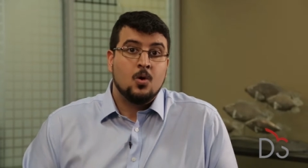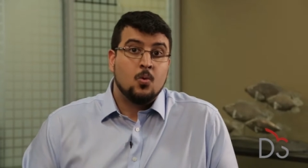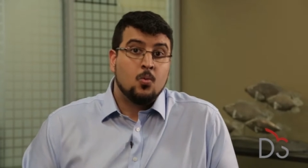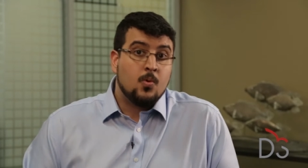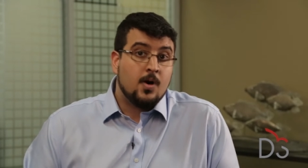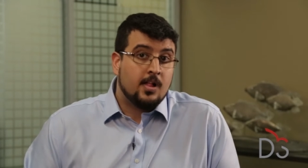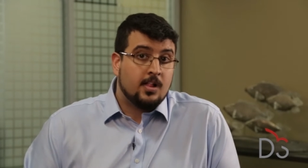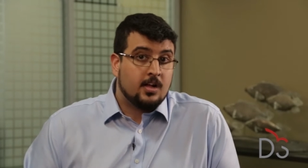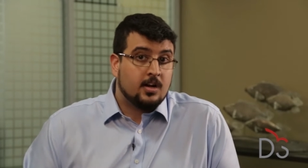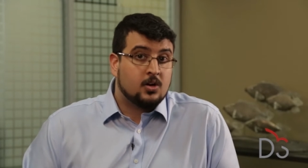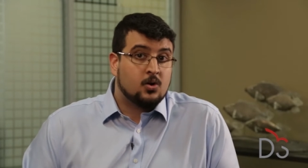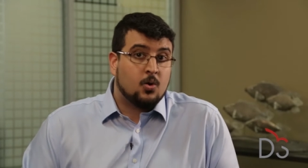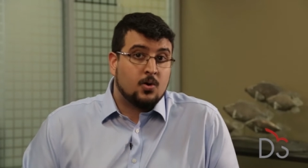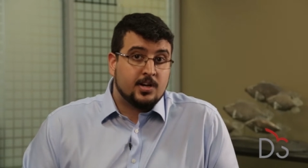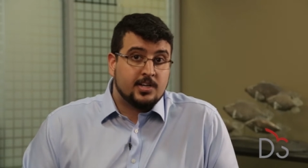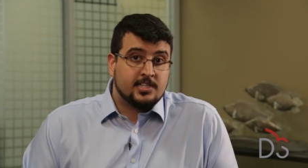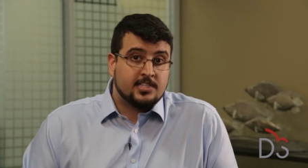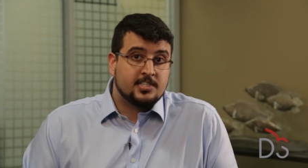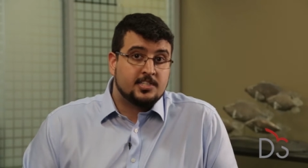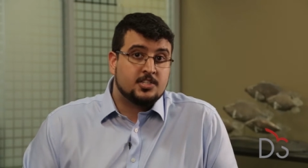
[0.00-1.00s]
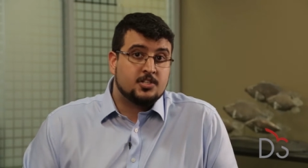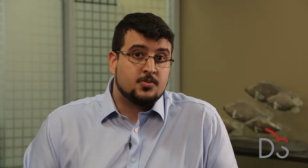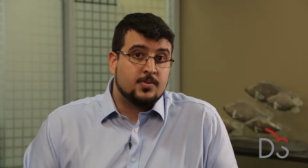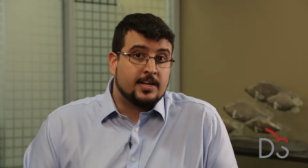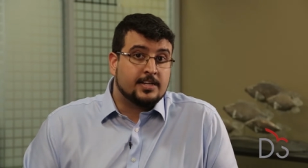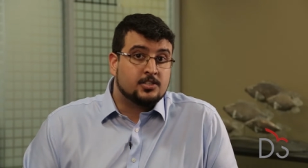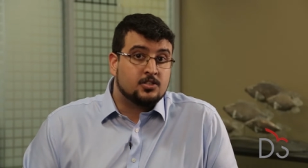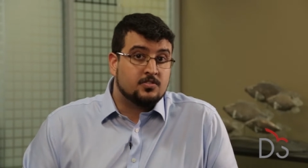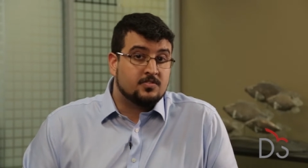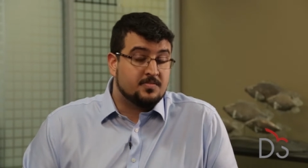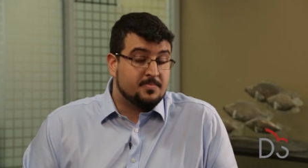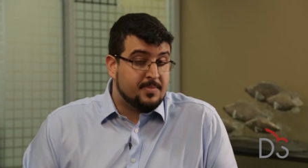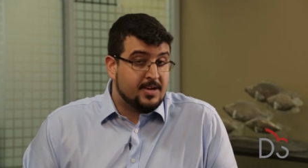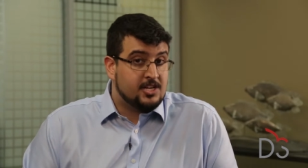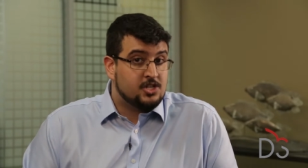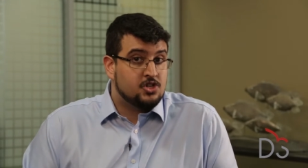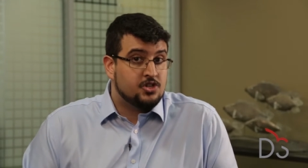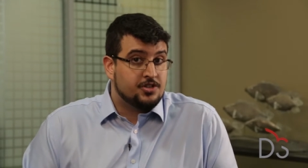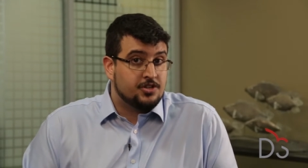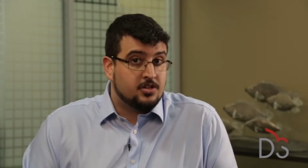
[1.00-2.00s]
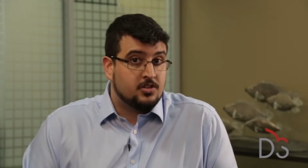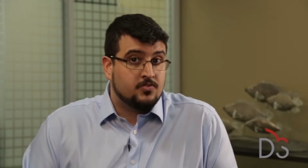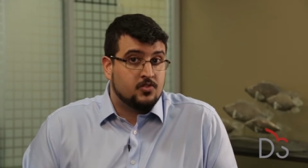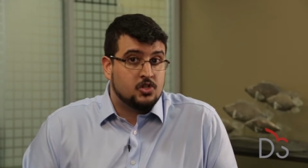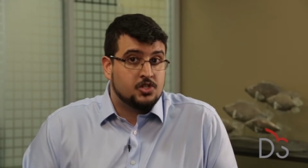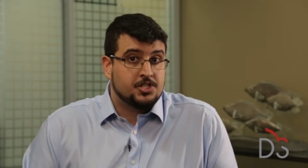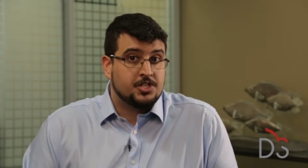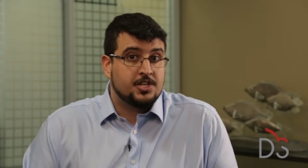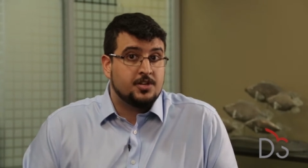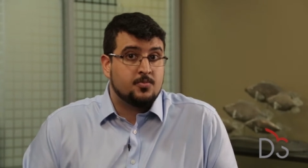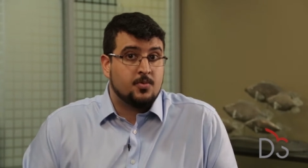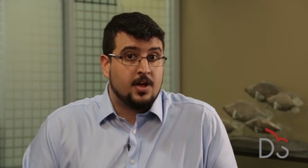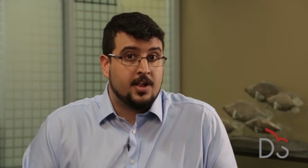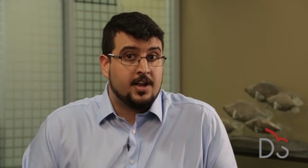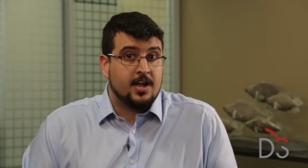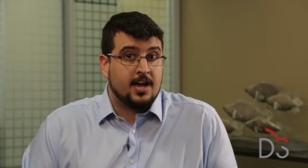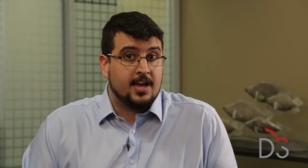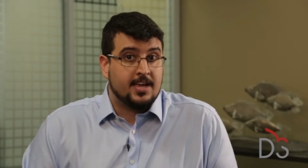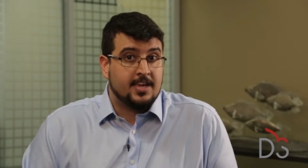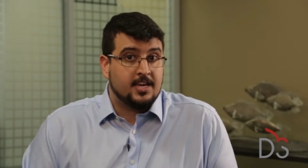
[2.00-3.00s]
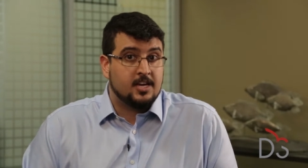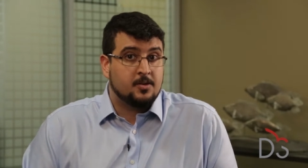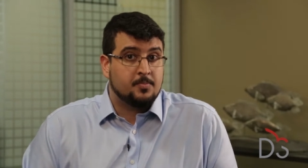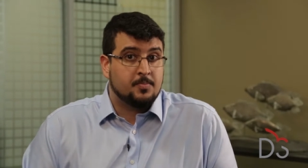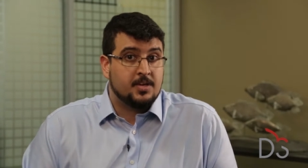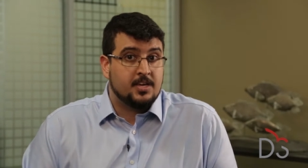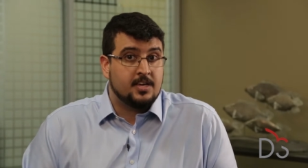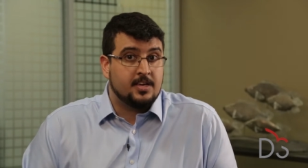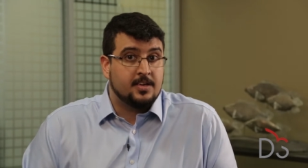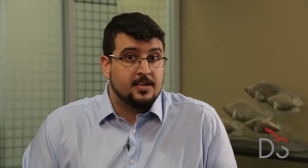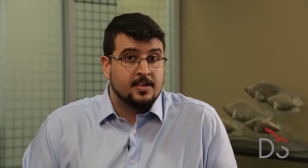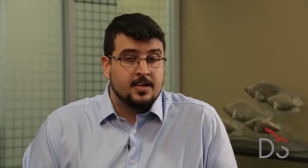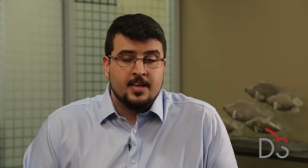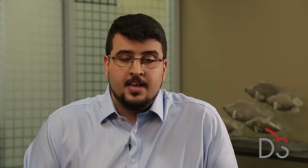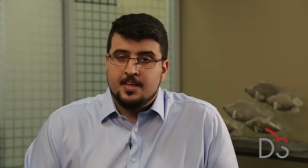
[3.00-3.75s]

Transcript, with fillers: Well, according to the director of a major university-run IELP,